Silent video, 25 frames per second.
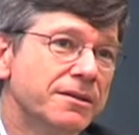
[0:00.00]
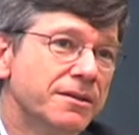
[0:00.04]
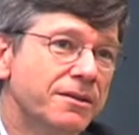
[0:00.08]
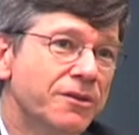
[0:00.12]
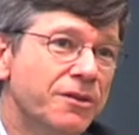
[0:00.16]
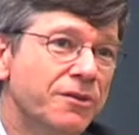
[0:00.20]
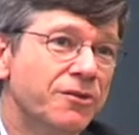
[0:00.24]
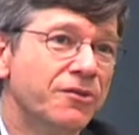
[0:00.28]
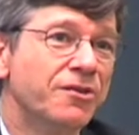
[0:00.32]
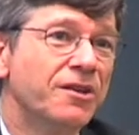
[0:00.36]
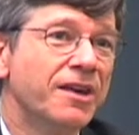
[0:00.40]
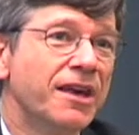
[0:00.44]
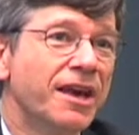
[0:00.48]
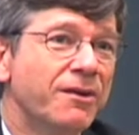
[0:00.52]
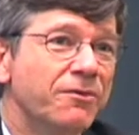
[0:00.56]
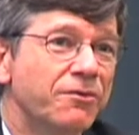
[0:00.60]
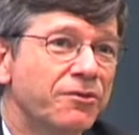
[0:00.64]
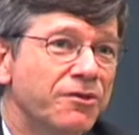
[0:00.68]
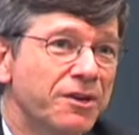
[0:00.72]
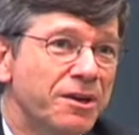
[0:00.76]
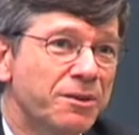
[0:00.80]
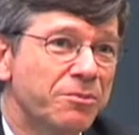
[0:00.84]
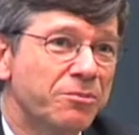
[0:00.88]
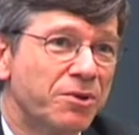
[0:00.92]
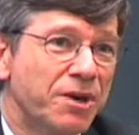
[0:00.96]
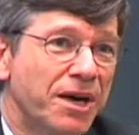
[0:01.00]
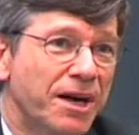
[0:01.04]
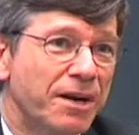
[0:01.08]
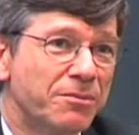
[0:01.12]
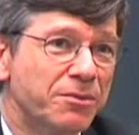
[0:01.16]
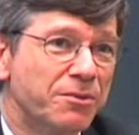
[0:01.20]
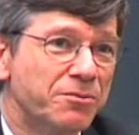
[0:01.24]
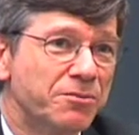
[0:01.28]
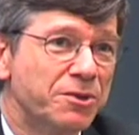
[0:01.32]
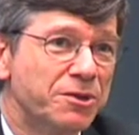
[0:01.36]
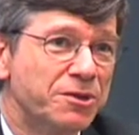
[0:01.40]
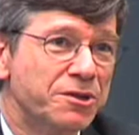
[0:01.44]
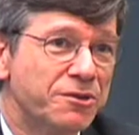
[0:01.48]
the CFC
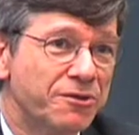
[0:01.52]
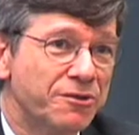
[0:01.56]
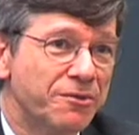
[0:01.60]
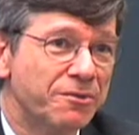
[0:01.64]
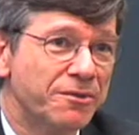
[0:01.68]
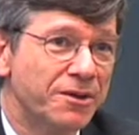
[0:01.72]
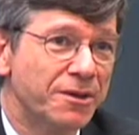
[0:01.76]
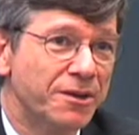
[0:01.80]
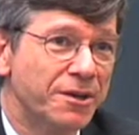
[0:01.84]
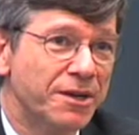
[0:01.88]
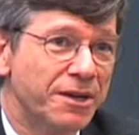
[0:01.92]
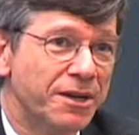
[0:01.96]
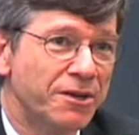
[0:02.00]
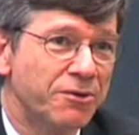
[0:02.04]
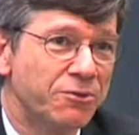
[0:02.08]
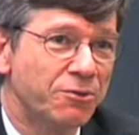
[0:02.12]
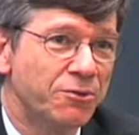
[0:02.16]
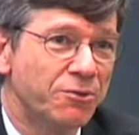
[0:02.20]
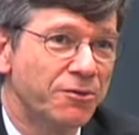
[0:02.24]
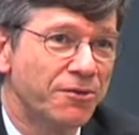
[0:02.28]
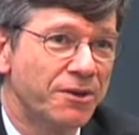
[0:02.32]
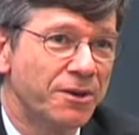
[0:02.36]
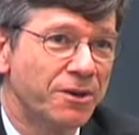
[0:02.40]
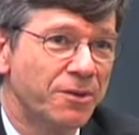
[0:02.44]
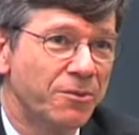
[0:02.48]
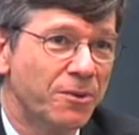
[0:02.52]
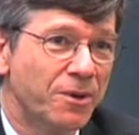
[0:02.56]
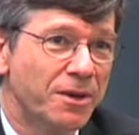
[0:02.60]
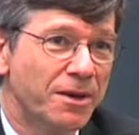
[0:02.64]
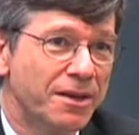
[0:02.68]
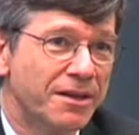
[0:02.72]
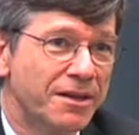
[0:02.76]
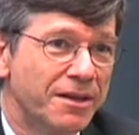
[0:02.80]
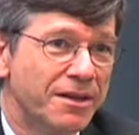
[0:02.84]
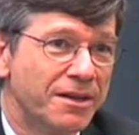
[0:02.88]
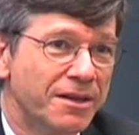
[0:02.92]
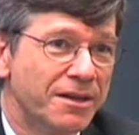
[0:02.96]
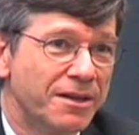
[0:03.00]
problem, which is a very interesting
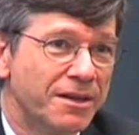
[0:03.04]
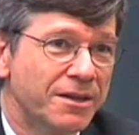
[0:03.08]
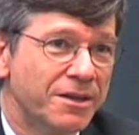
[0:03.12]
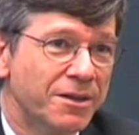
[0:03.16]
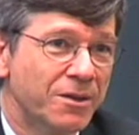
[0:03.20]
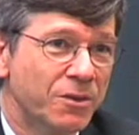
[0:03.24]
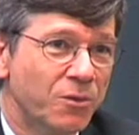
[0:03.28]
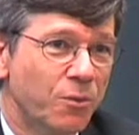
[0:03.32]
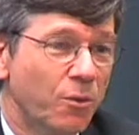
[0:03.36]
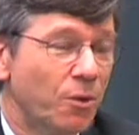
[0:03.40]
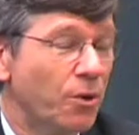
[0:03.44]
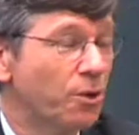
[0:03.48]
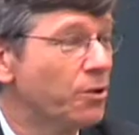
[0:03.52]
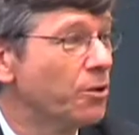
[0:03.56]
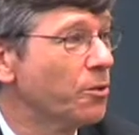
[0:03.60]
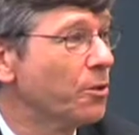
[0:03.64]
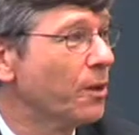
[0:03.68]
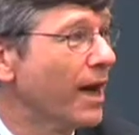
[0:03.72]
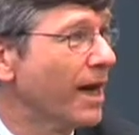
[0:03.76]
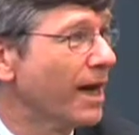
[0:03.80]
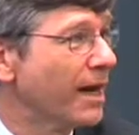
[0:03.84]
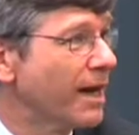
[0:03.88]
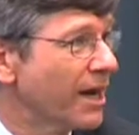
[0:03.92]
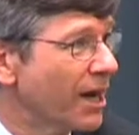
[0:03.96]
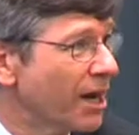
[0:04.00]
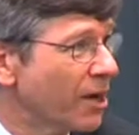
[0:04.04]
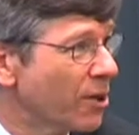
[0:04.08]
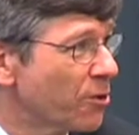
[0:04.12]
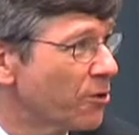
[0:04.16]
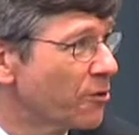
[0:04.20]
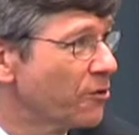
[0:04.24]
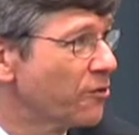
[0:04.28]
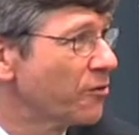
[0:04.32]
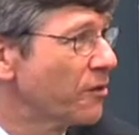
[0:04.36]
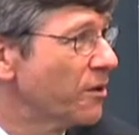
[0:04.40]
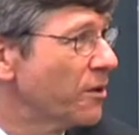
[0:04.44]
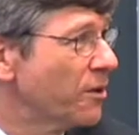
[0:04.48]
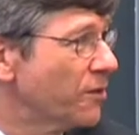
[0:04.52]
one, where you had
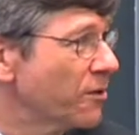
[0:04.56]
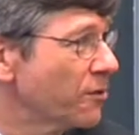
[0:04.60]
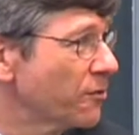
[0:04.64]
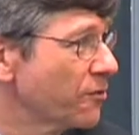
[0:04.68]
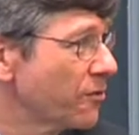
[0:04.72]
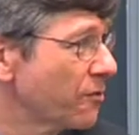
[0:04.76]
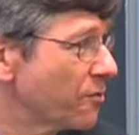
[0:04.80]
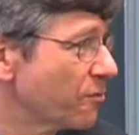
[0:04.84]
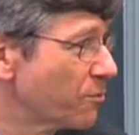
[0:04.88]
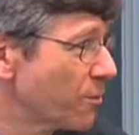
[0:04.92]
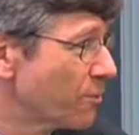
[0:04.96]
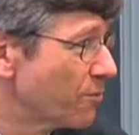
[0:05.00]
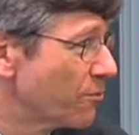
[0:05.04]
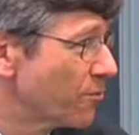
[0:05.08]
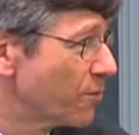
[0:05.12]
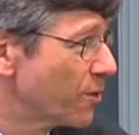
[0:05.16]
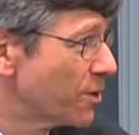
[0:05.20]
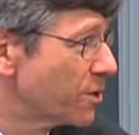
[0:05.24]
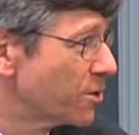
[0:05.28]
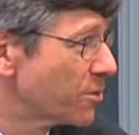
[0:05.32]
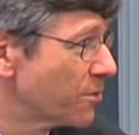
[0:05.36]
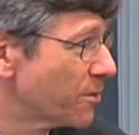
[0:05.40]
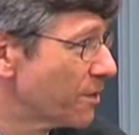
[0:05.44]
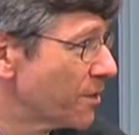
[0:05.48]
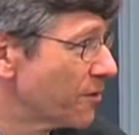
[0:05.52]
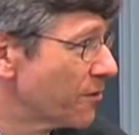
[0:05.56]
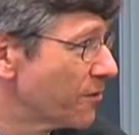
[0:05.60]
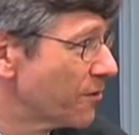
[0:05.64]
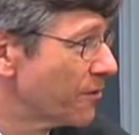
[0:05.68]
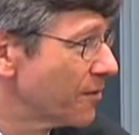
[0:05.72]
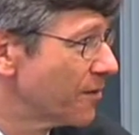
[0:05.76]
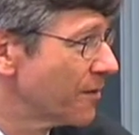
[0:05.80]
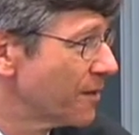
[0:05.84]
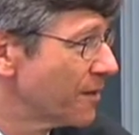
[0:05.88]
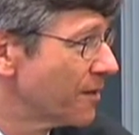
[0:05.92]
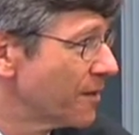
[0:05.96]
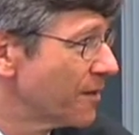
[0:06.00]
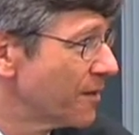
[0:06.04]
aerosols and refrigerants
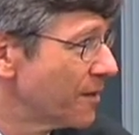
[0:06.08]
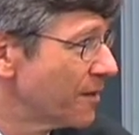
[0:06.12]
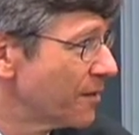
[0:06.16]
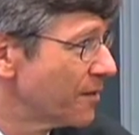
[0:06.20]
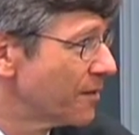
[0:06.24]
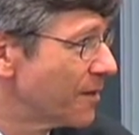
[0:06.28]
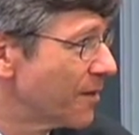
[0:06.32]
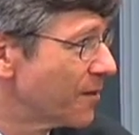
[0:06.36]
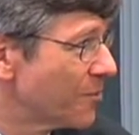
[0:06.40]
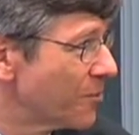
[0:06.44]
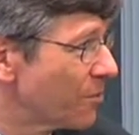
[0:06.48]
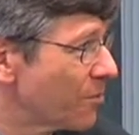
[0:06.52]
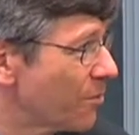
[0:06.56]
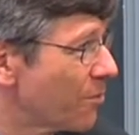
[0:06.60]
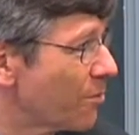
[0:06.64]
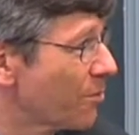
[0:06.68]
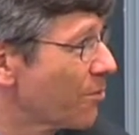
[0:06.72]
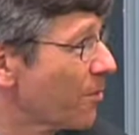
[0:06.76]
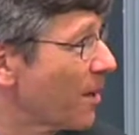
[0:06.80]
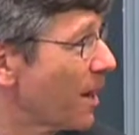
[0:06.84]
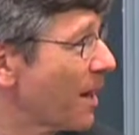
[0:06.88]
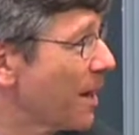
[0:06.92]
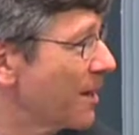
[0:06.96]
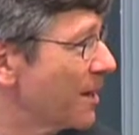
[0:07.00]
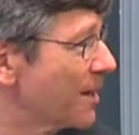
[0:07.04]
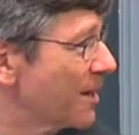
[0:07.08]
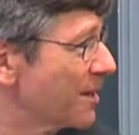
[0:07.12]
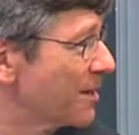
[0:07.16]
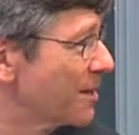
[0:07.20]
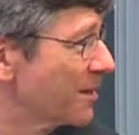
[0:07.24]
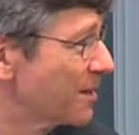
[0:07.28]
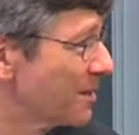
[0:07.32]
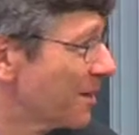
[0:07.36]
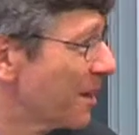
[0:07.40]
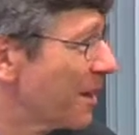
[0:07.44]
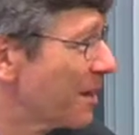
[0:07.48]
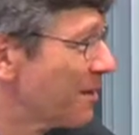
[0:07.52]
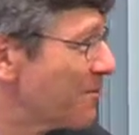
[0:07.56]
that were threatening
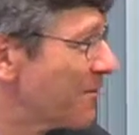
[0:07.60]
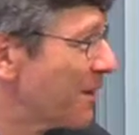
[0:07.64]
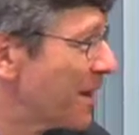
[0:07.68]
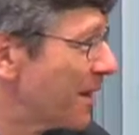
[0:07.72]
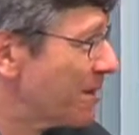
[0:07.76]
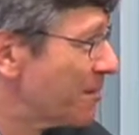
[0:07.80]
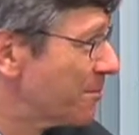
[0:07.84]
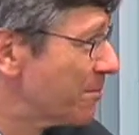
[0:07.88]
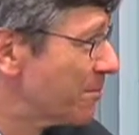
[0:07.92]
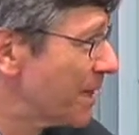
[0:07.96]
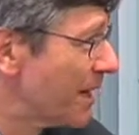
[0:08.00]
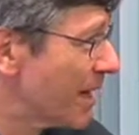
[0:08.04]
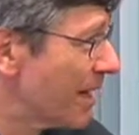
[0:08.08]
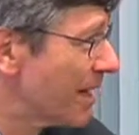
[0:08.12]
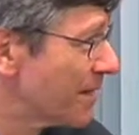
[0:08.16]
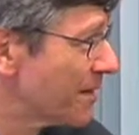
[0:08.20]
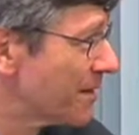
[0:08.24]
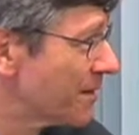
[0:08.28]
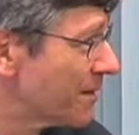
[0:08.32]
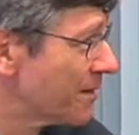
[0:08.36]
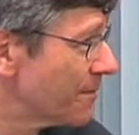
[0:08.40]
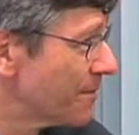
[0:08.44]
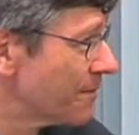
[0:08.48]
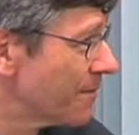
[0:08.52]
life on the planet,